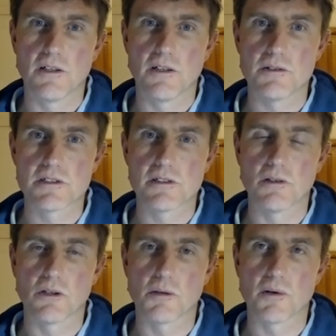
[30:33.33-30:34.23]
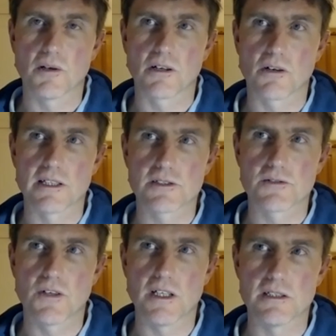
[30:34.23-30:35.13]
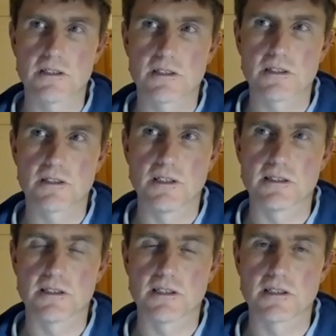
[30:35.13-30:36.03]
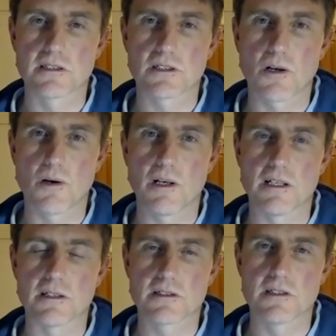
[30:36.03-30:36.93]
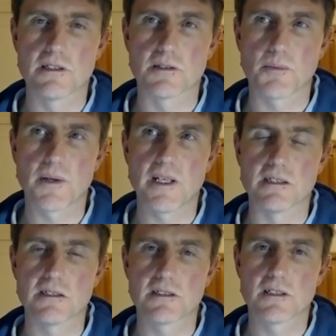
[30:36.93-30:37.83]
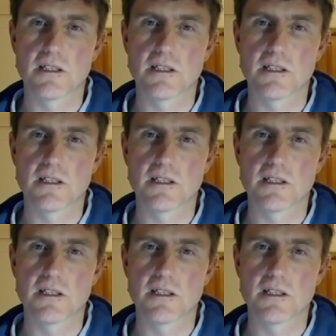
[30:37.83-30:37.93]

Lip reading: you still look upon Christ's face as this holiness, this peace